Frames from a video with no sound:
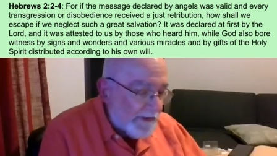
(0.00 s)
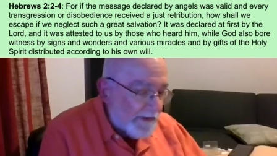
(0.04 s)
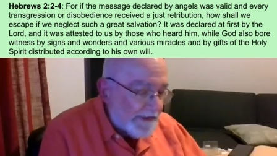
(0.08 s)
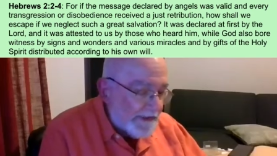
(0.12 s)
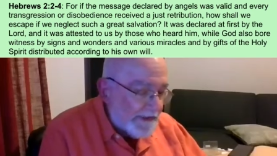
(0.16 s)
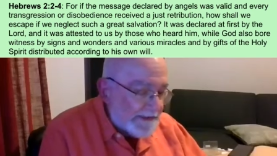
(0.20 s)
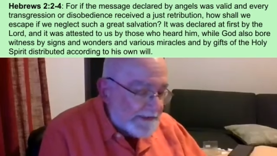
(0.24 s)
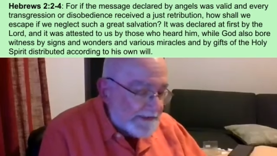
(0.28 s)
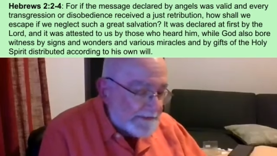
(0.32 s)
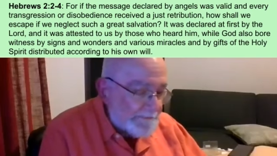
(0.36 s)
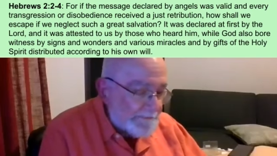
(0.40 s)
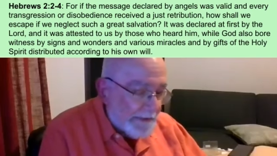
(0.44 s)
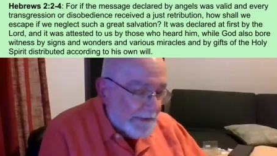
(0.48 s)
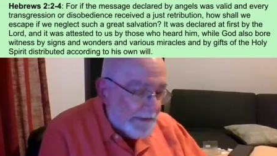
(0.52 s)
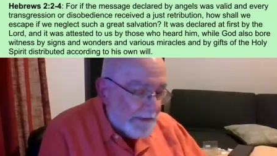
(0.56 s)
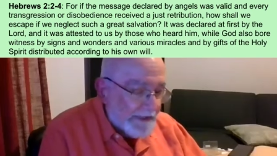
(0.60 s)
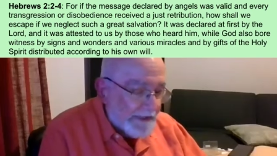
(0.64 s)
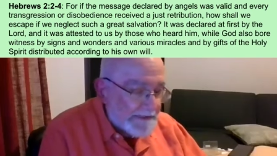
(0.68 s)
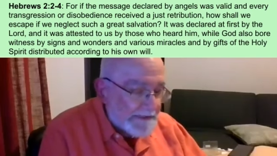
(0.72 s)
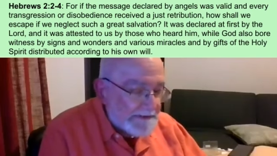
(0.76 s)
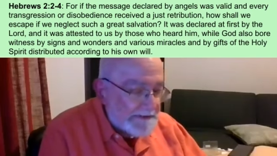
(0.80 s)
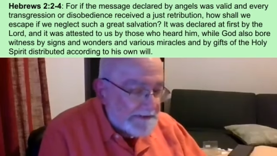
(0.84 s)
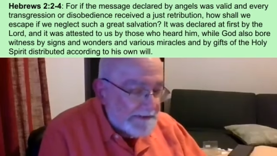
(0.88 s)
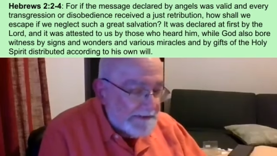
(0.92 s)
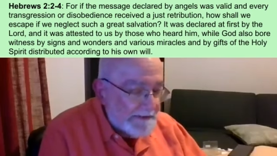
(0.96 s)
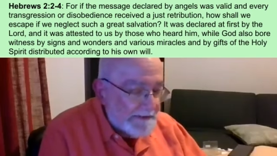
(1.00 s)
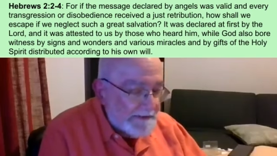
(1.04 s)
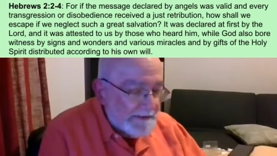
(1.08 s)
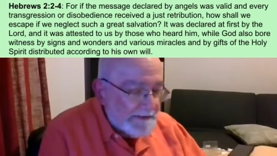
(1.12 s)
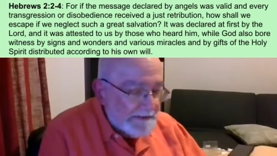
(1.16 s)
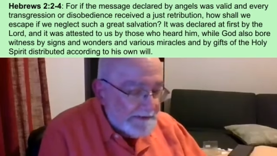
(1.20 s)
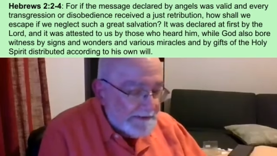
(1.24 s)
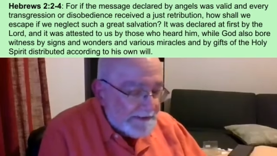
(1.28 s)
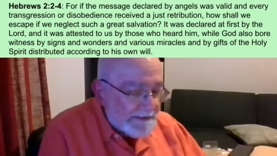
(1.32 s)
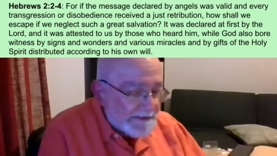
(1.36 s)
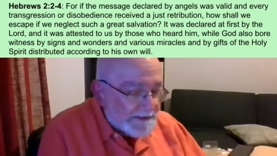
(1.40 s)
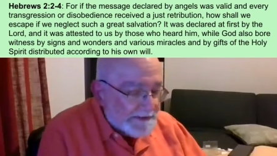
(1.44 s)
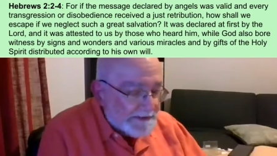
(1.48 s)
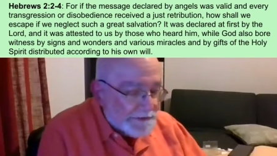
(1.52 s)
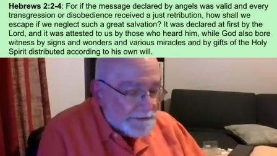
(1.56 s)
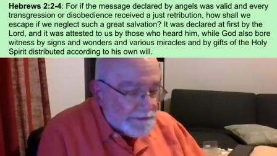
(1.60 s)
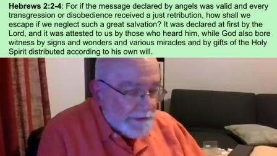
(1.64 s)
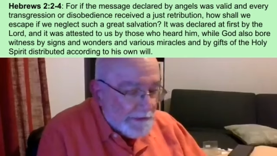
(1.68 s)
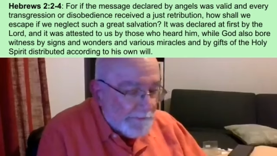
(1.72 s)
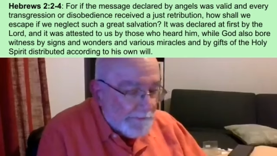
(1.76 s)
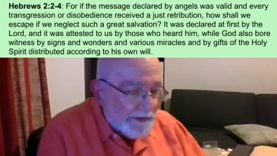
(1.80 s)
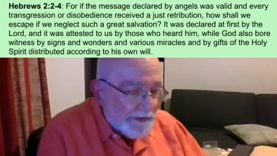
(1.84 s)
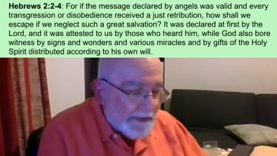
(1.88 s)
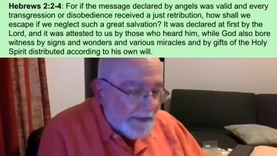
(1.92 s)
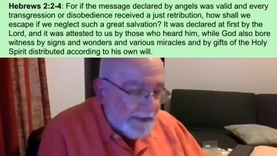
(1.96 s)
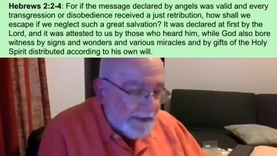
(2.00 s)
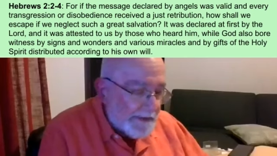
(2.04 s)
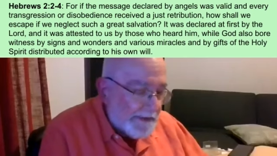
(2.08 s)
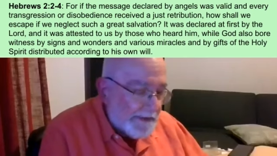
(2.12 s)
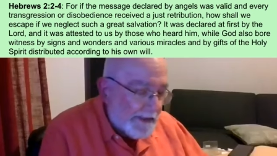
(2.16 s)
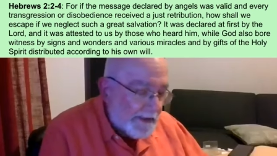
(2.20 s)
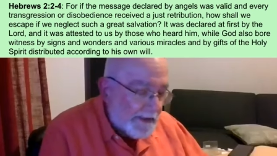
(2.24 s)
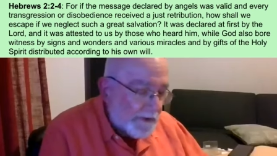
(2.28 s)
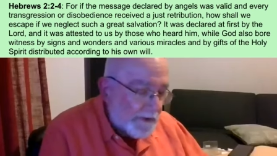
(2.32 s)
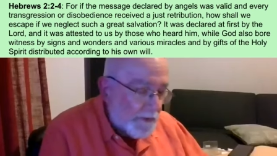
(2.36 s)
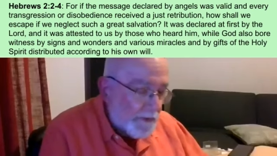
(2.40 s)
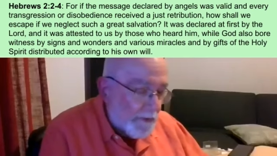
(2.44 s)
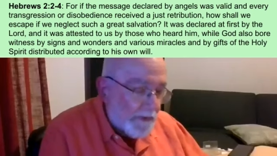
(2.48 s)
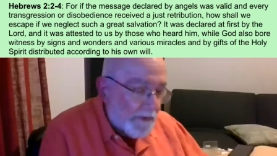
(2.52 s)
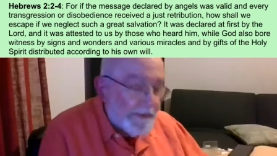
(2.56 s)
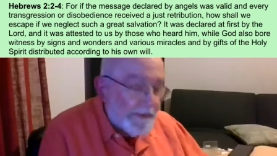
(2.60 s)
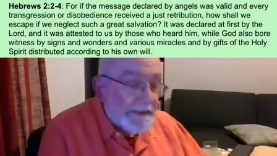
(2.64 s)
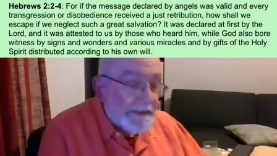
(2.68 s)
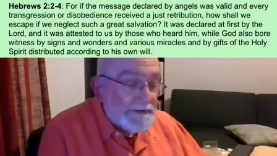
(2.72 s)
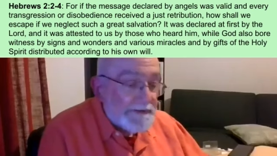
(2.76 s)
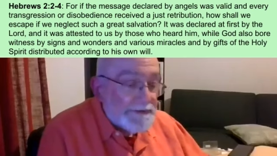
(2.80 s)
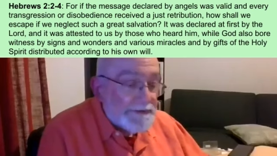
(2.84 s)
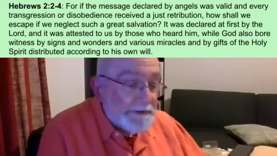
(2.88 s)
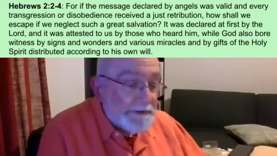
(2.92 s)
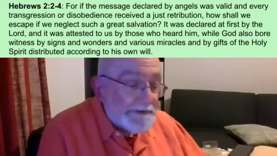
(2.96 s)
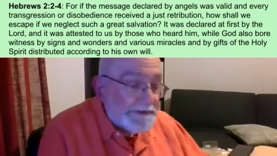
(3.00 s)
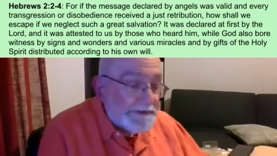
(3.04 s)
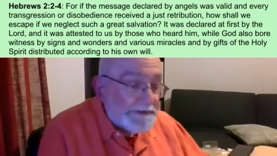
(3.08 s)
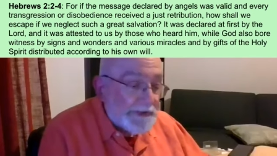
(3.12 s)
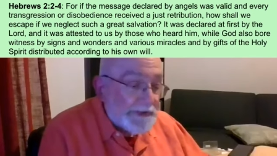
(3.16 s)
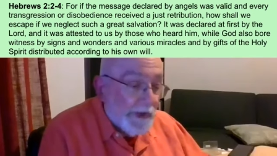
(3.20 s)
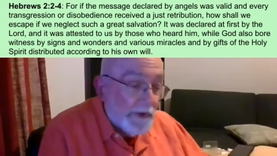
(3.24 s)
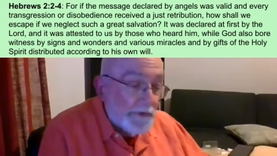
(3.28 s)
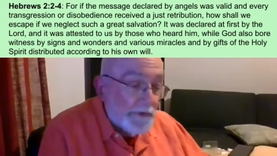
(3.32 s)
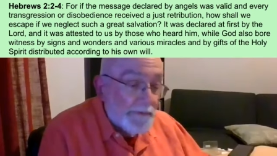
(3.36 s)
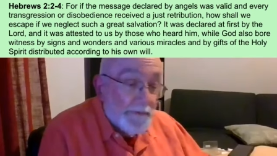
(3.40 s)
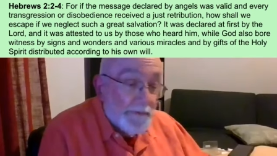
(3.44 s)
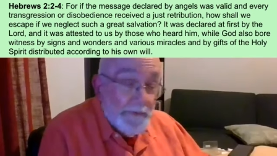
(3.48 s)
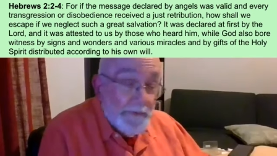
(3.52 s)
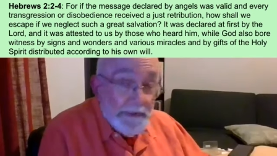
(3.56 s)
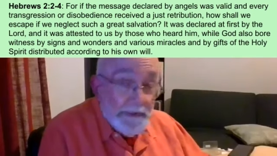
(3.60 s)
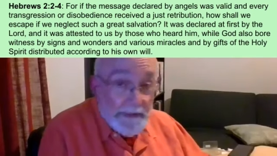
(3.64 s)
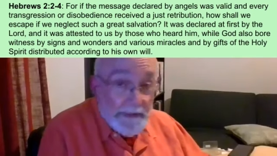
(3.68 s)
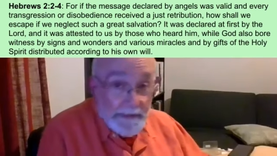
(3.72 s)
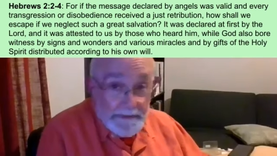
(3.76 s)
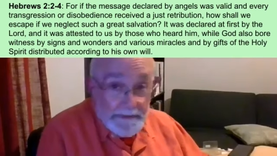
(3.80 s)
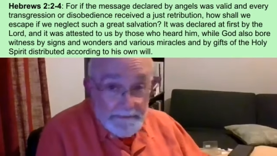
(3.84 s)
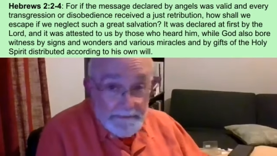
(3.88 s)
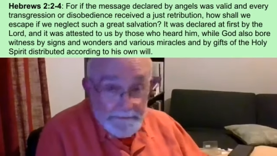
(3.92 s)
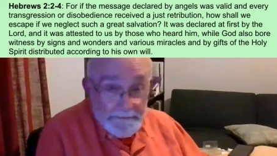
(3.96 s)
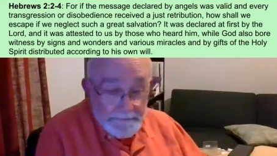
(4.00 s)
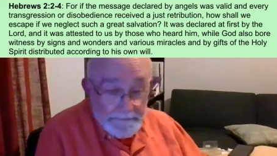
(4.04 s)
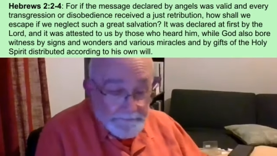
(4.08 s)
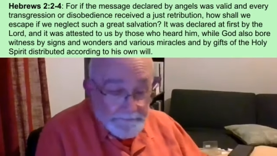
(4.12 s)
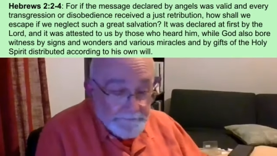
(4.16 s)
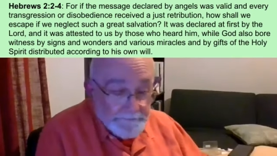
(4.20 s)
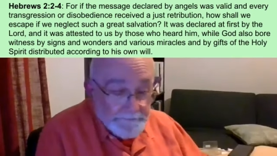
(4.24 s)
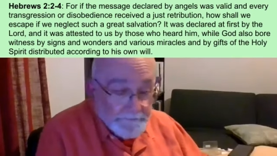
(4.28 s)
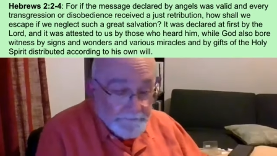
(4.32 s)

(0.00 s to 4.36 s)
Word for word: of the Holy Spirit distributed according to his own will.